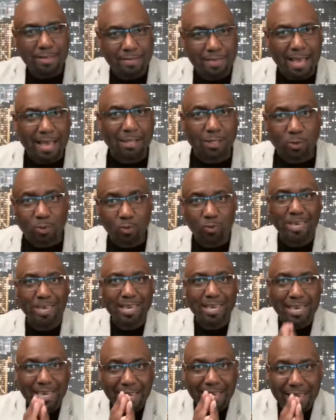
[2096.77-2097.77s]
that
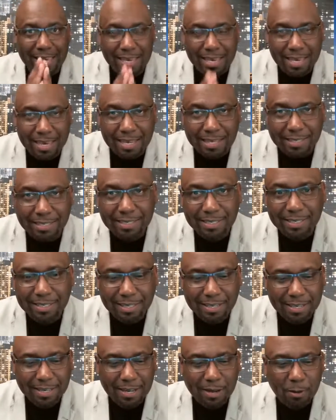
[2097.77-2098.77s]
we eat.
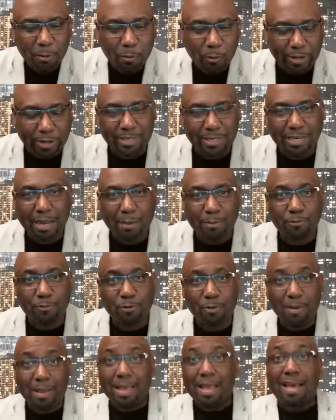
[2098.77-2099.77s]
Where is it coming
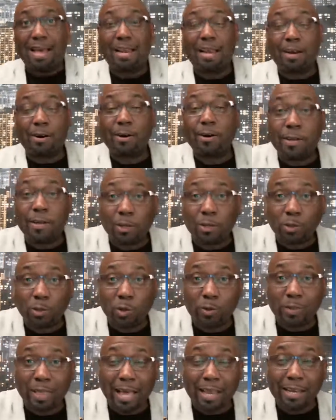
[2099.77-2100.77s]
from? And I heard
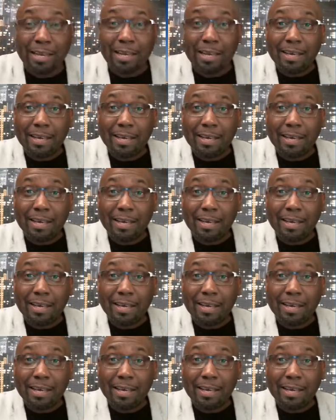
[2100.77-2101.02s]
also that